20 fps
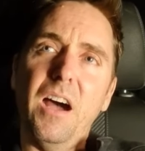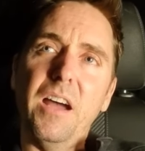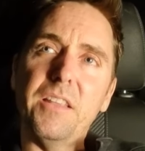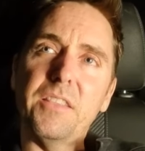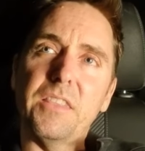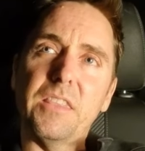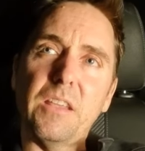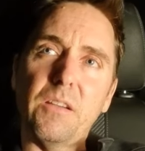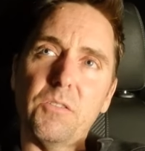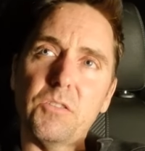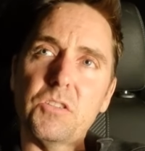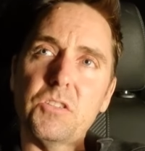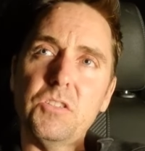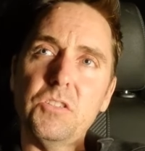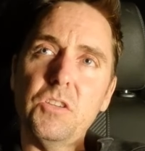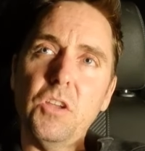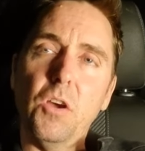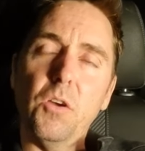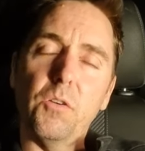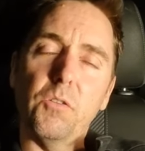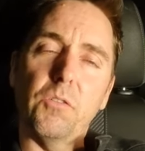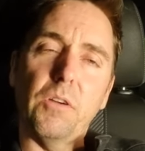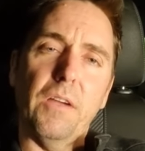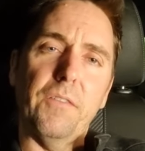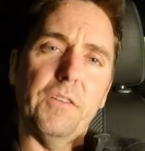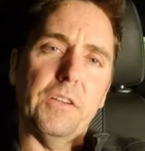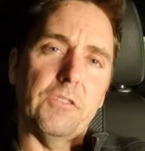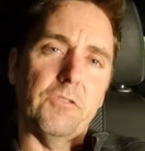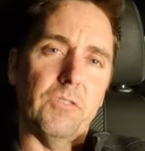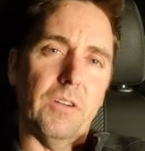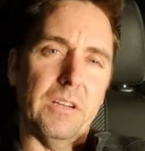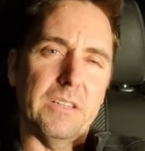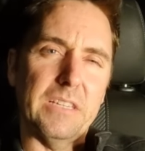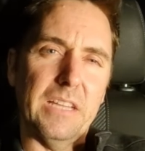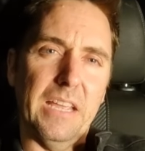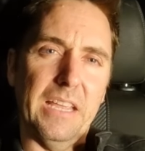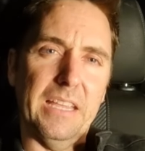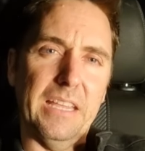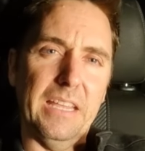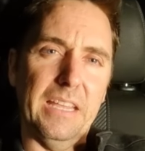There is no graphic drug
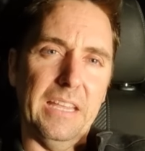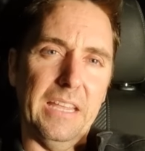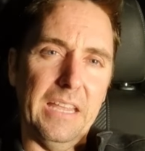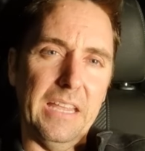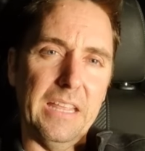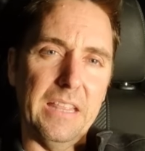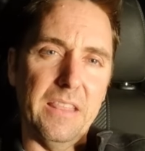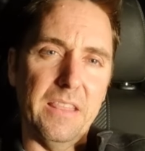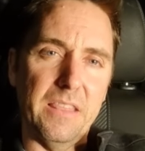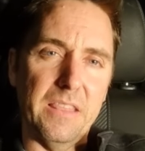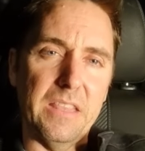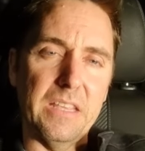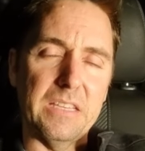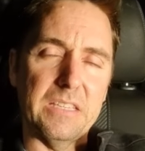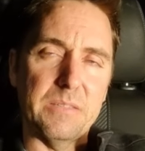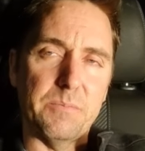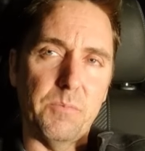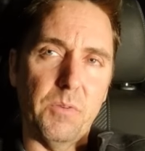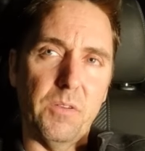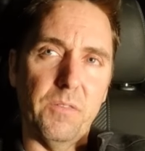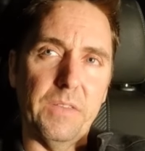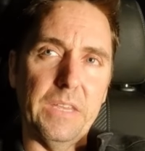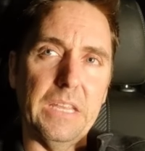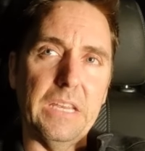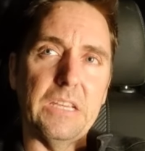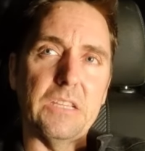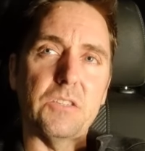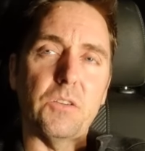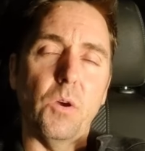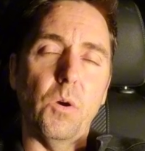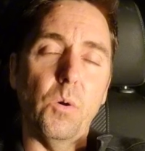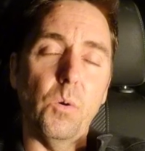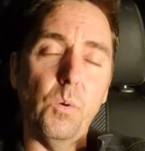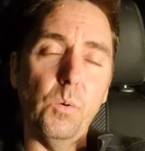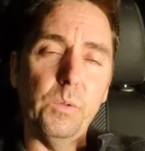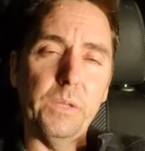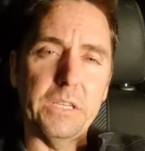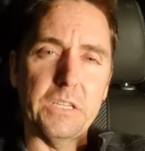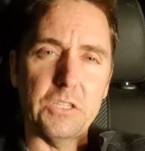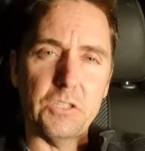taking in this movie. It is
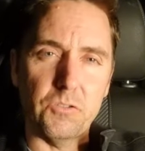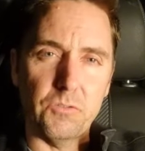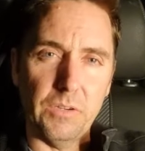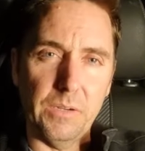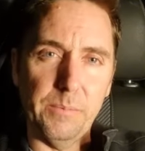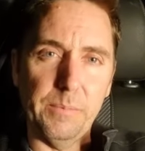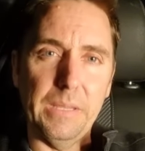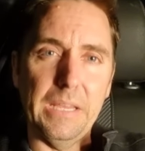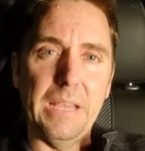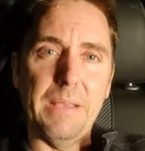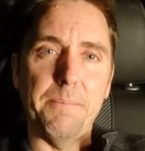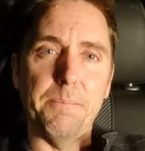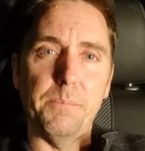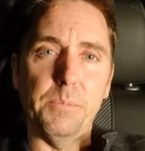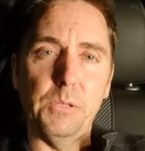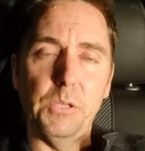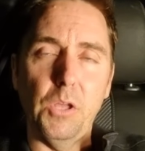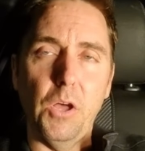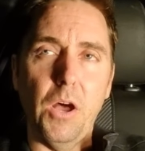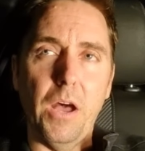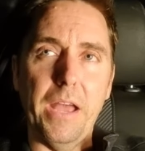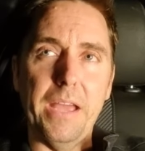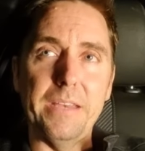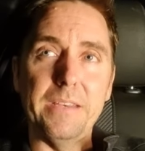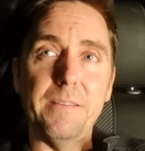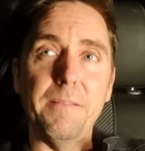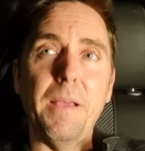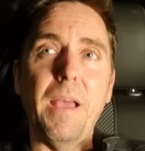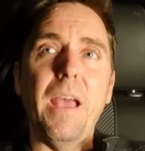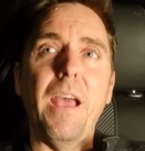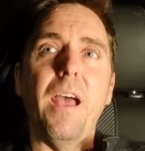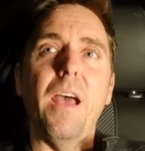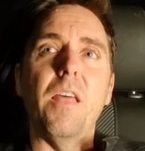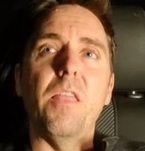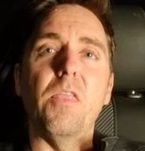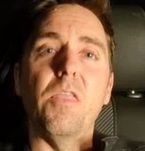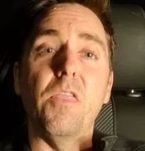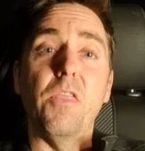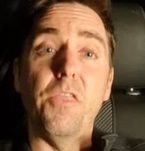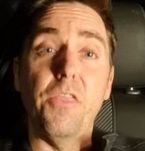all extremely implied.
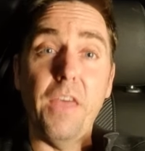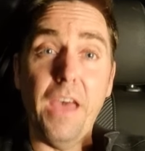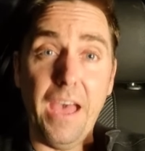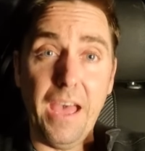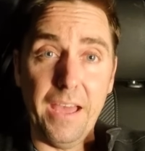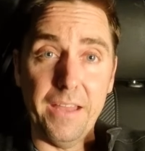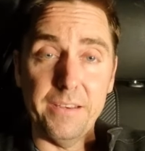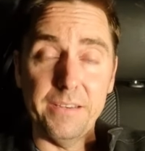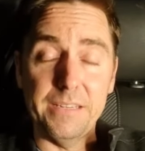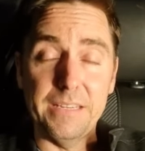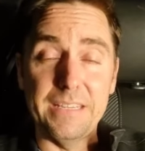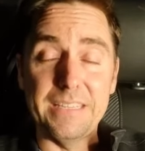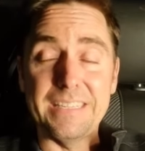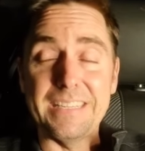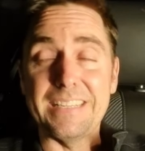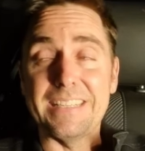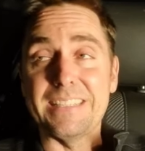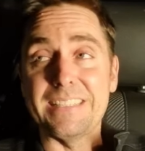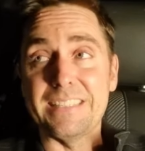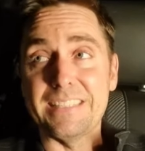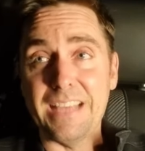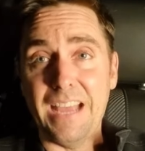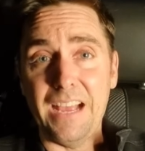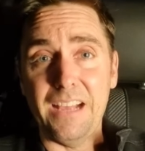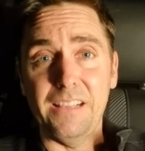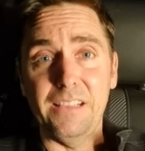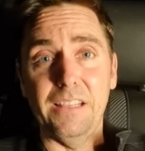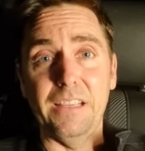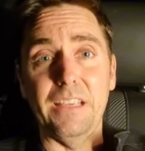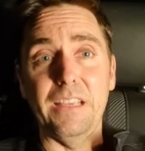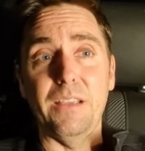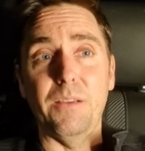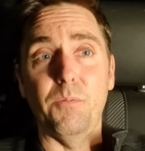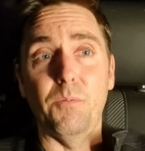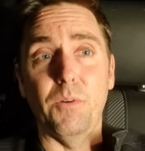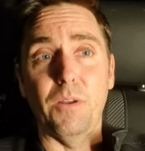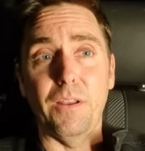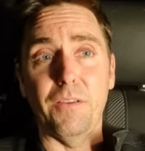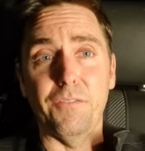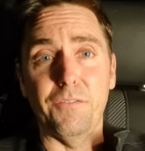That is exactly
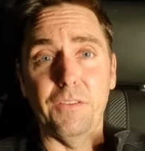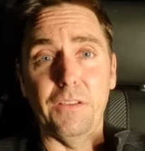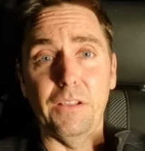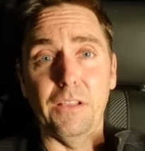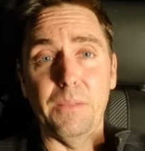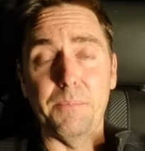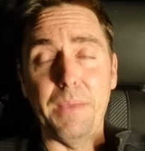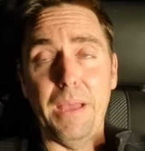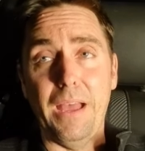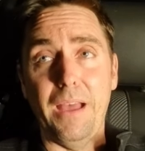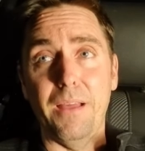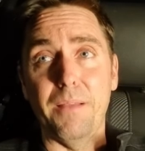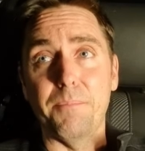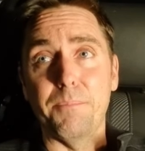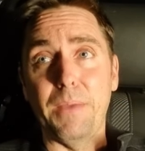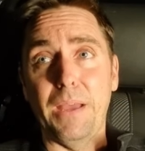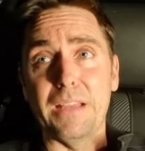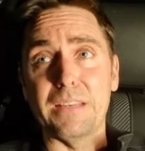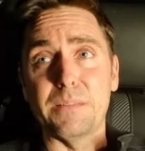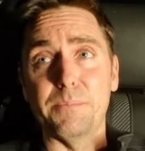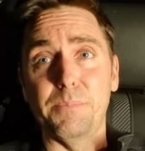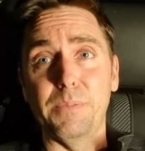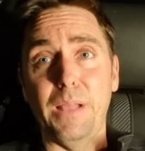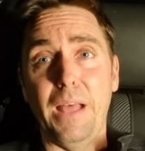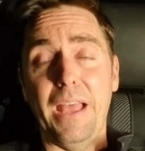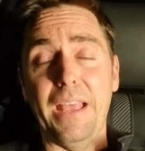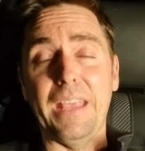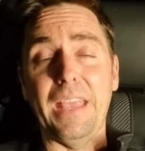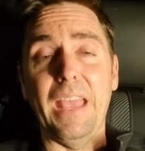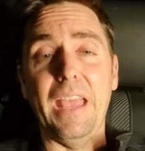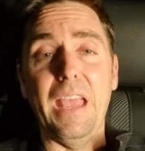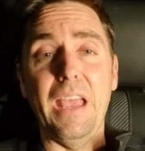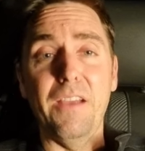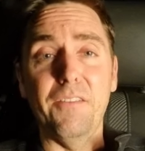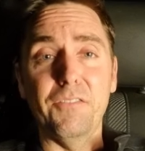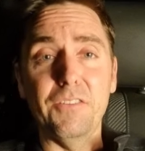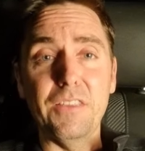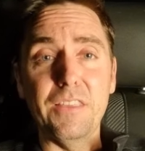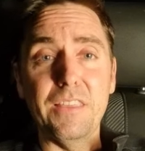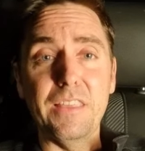what I feel about Back to Black.
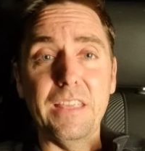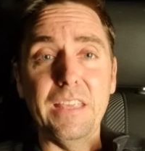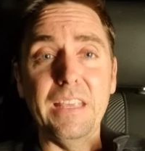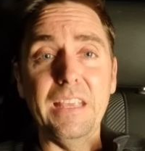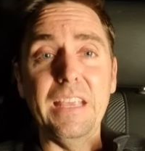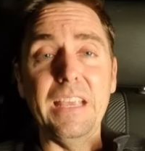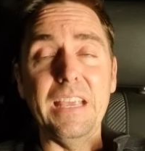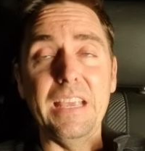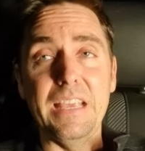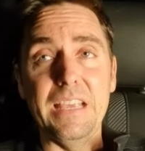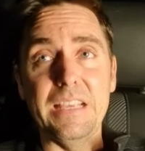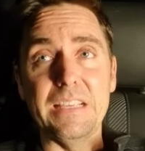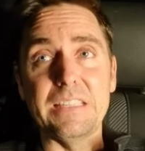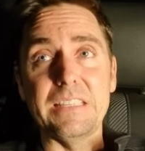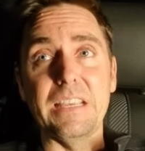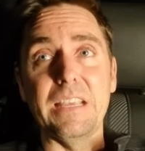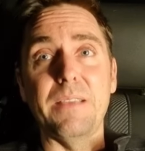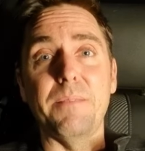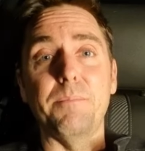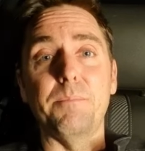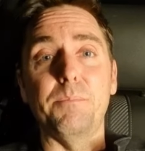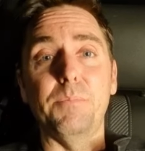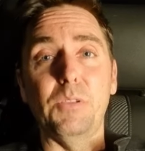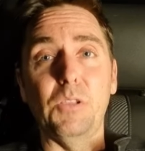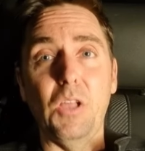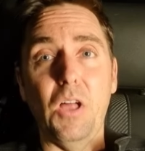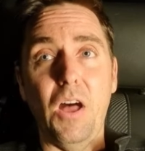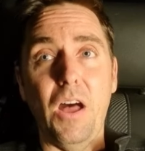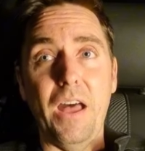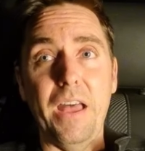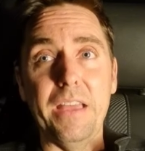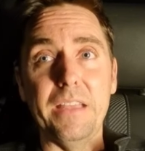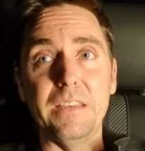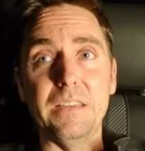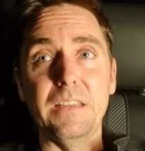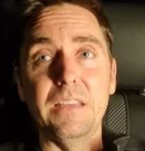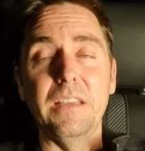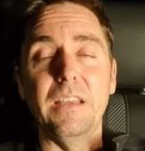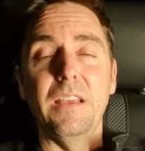Everything is implied.